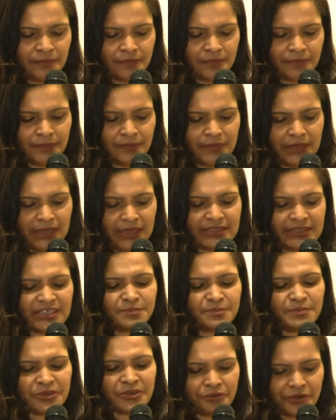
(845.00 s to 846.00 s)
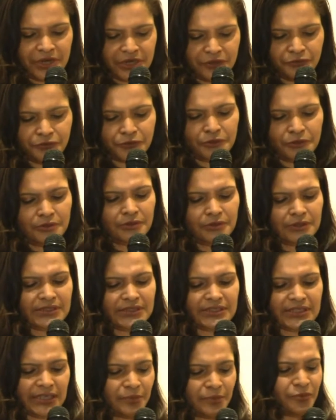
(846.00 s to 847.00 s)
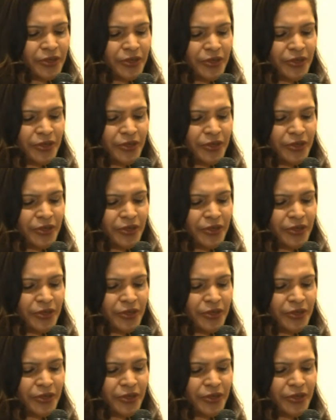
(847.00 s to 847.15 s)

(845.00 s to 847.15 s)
Let us be grateful and celebrate